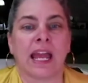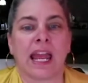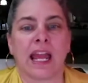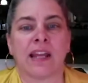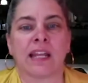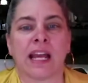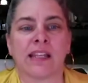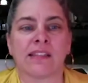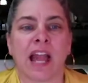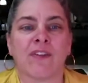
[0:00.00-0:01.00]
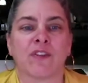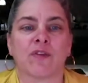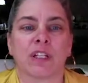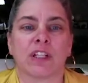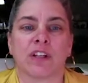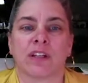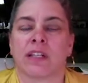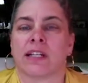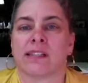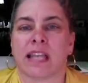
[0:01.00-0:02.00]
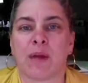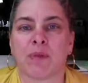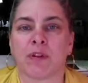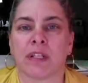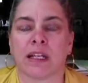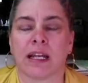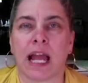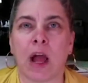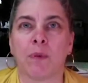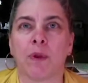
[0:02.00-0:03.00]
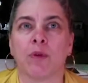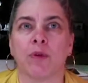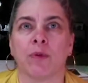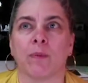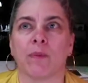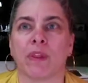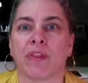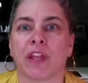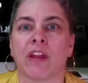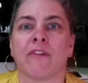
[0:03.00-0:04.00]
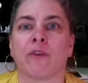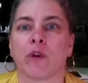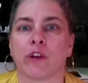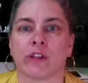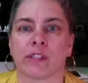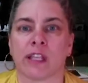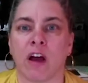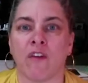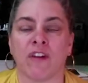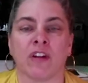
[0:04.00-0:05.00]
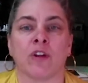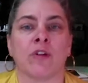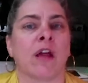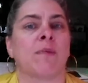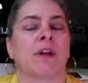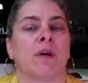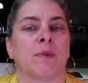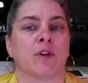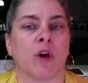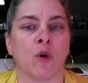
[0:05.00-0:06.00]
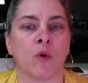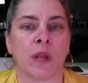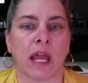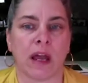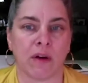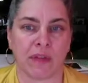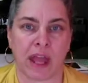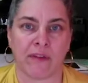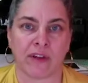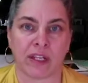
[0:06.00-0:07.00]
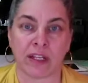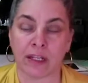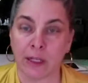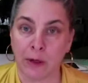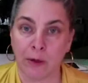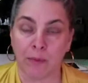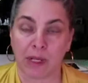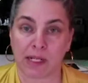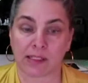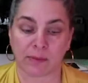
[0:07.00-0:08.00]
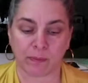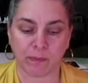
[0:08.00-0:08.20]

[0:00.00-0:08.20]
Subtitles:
And I just have a really good example to help you think for yourself and learn how to become your own health advocate. Because